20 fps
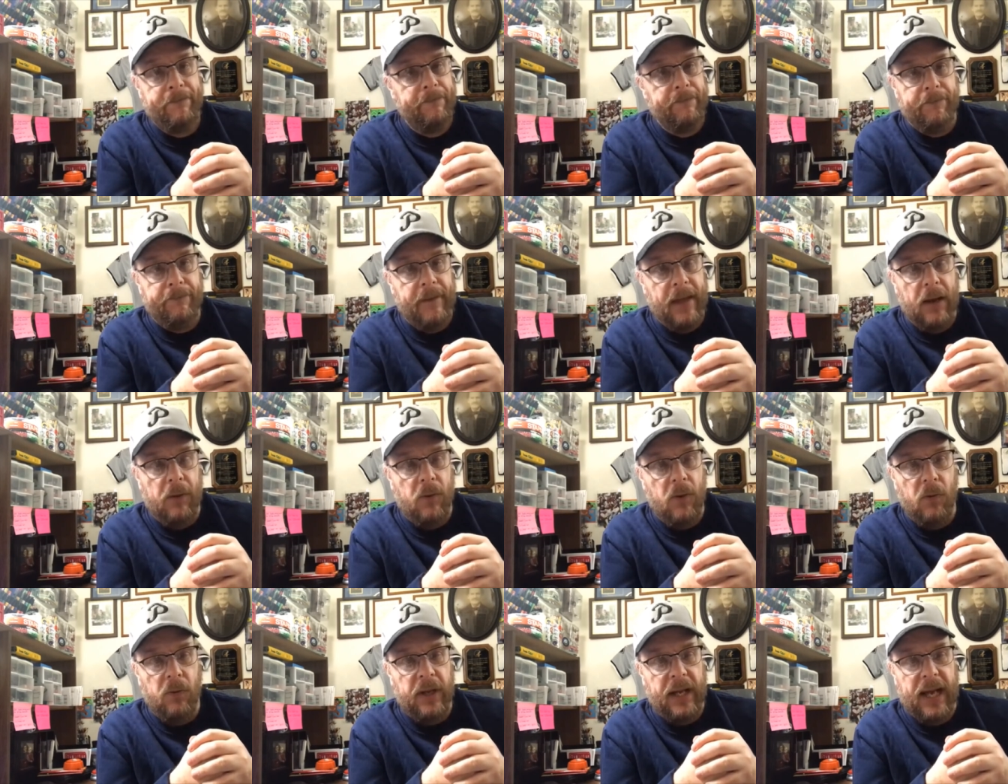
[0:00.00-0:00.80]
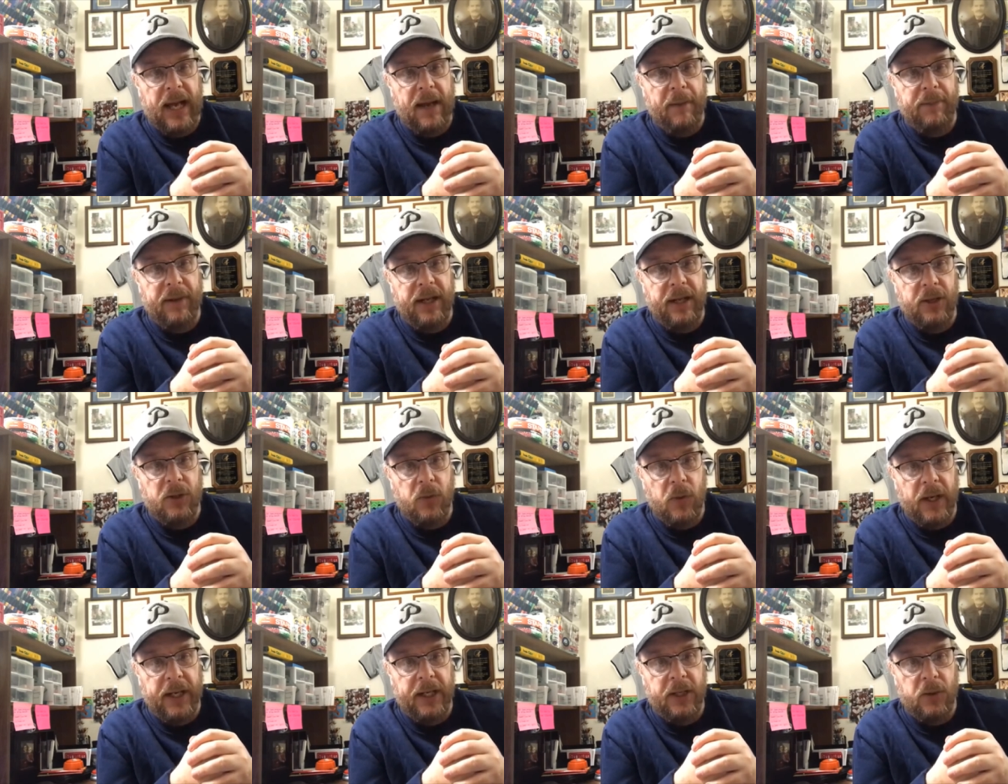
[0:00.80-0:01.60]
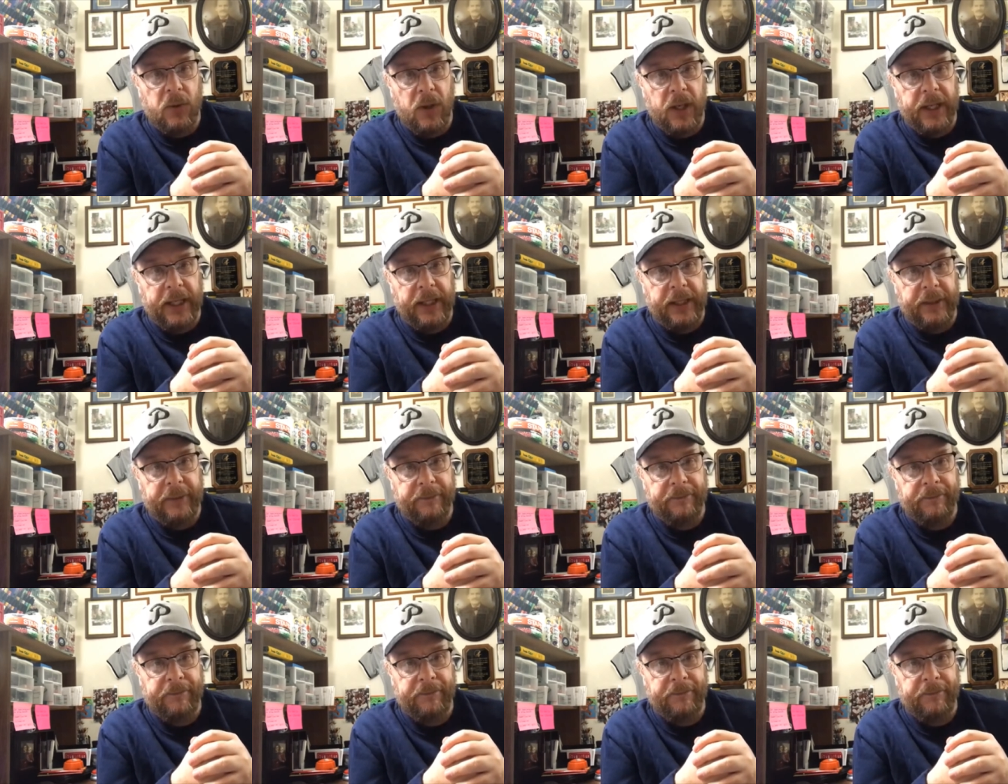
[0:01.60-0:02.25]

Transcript: That won't happen in 2020.